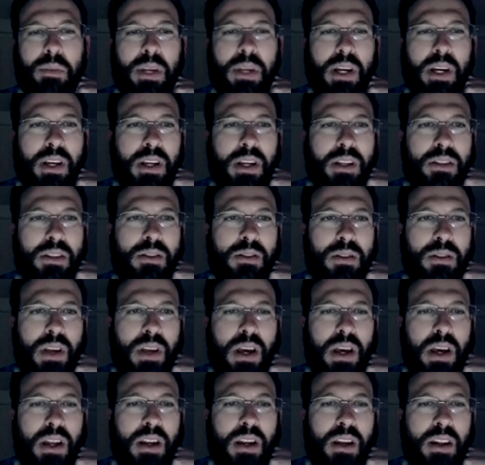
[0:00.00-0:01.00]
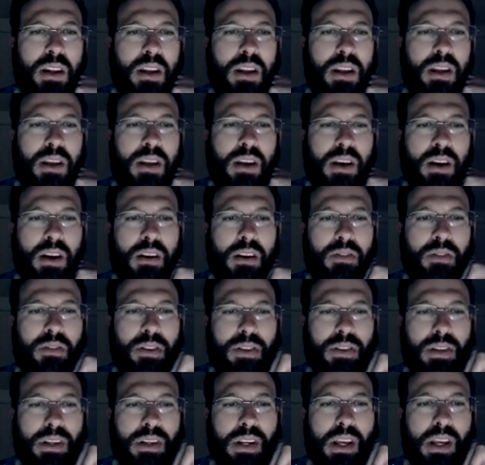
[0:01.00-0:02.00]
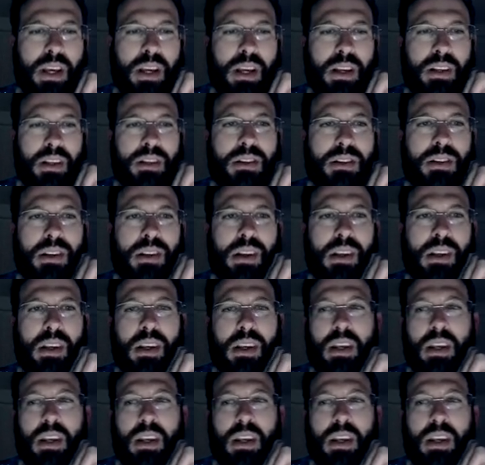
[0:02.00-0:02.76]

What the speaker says: not going to do that for today's